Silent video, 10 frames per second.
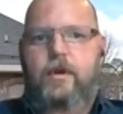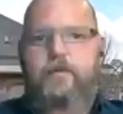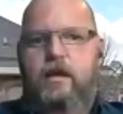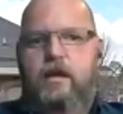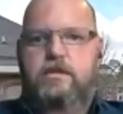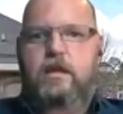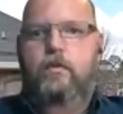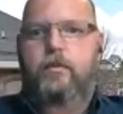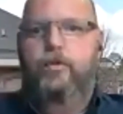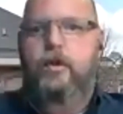vehicles that
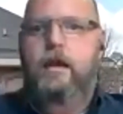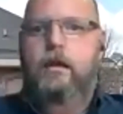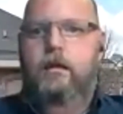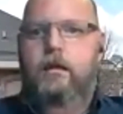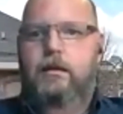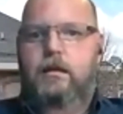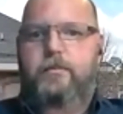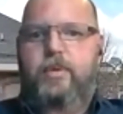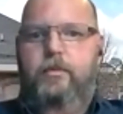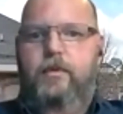will bring the
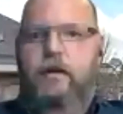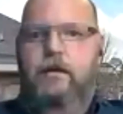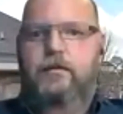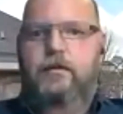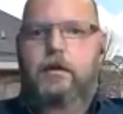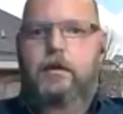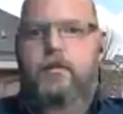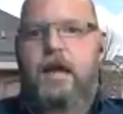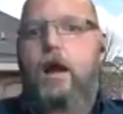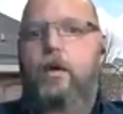public
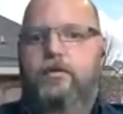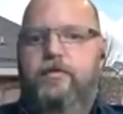out